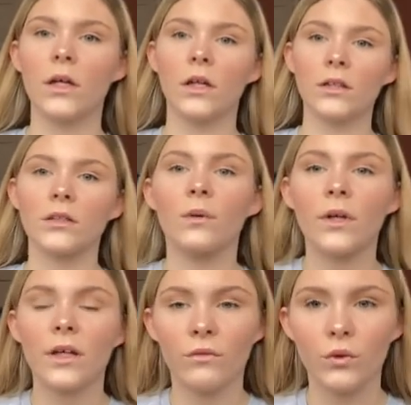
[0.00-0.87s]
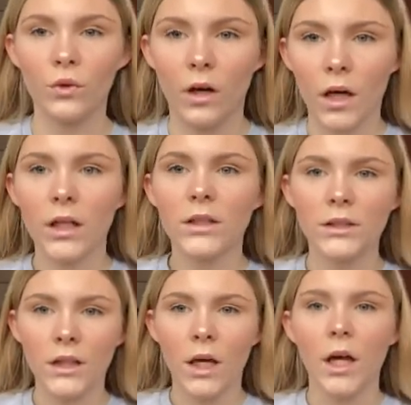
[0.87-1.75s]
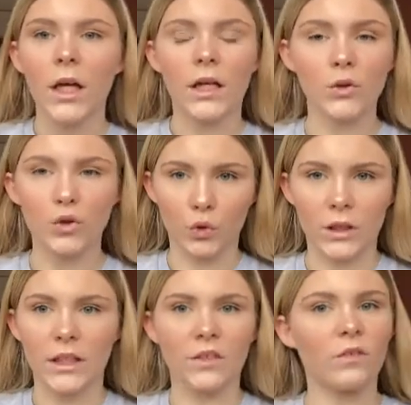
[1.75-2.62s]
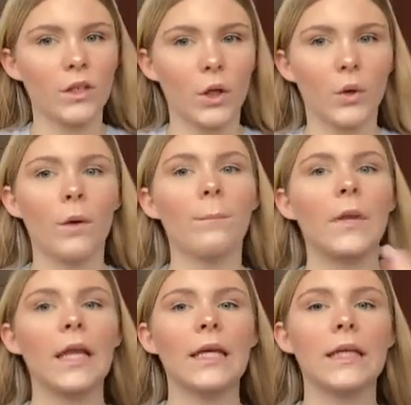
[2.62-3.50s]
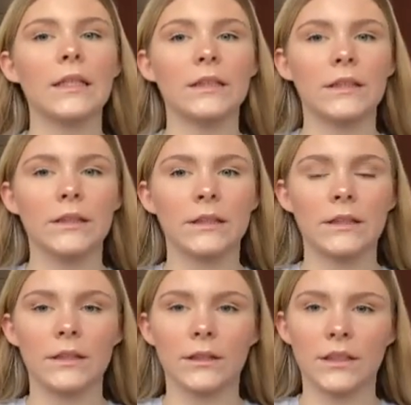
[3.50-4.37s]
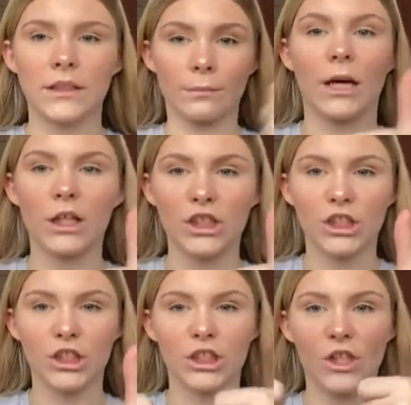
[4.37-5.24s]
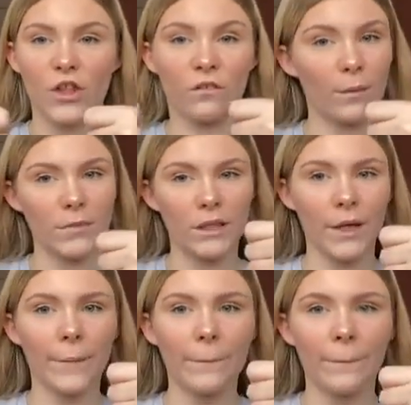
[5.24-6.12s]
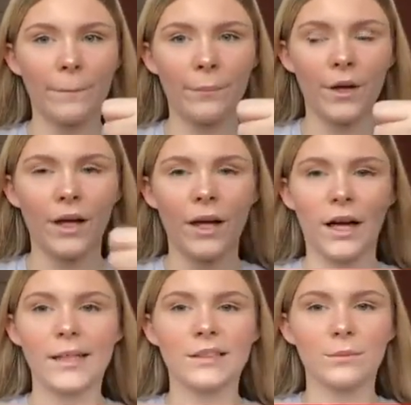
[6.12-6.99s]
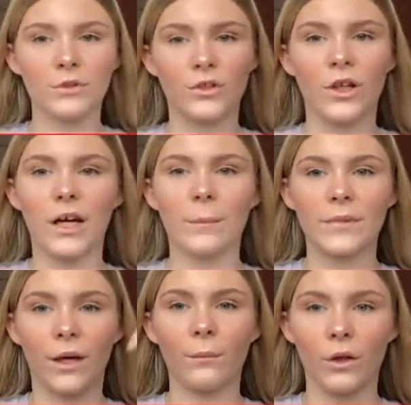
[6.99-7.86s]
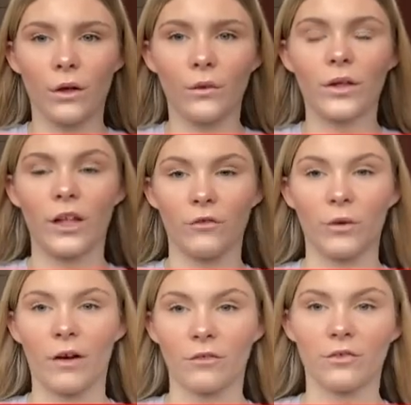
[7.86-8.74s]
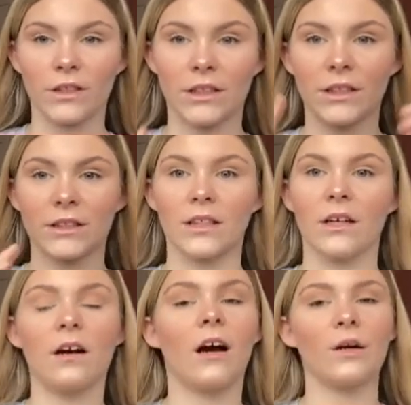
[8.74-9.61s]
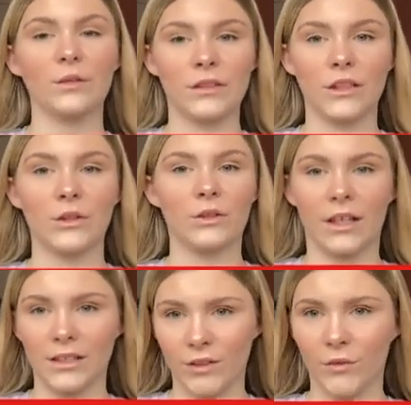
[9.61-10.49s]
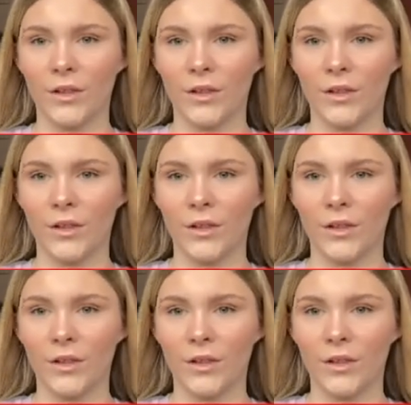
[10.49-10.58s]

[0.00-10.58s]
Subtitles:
So if you guys enjoyed this video, please smash the thumbs up and subscribe down below if you haven't already. So yeah, I will see you guys soon.